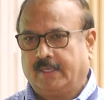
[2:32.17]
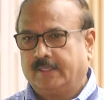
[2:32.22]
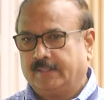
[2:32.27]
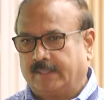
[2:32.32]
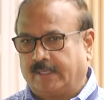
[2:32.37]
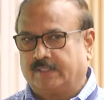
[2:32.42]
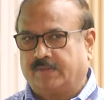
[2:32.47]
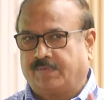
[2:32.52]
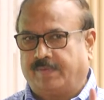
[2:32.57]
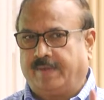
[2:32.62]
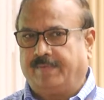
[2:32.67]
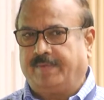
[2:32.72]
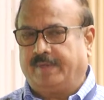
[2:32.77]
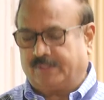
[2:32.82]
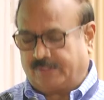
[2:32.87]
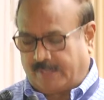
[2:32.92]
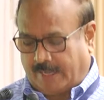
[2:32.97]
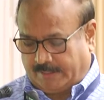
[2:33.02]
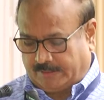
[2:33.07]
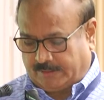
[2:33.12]
That's a very, very
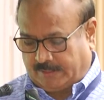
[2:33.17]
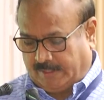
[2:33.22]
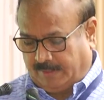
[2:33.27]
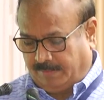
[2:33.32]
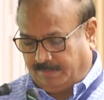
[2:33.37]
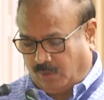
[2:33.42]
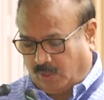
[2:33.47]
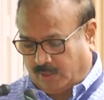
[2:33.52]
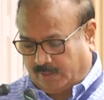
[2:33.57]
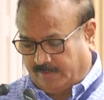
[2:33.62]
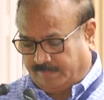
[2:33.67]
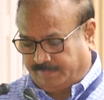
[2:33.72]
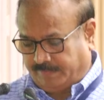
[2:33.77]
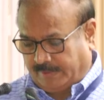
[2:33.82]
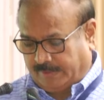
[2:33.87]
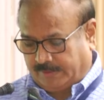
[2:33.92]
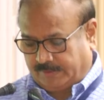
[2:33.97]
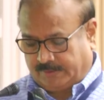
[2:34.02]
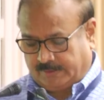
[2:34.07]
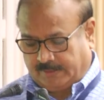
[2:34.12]
strategically important
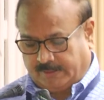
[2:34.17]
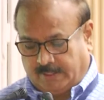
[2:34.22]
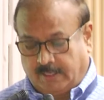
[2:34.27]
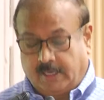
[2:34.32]
for us.